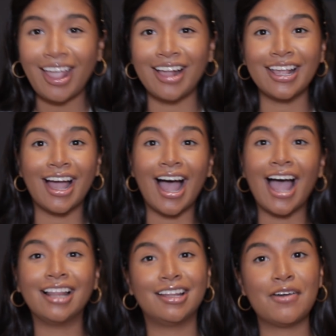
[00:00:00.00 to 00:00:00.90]
yeah
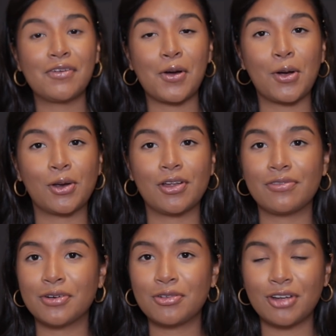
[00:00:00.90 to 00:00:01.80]
i love Coterie
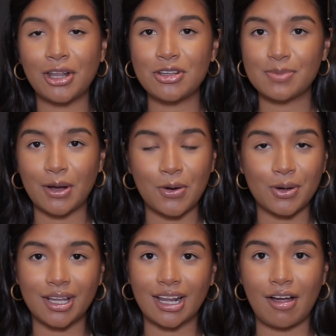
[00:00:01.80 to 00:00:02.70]
feel free to use my code again i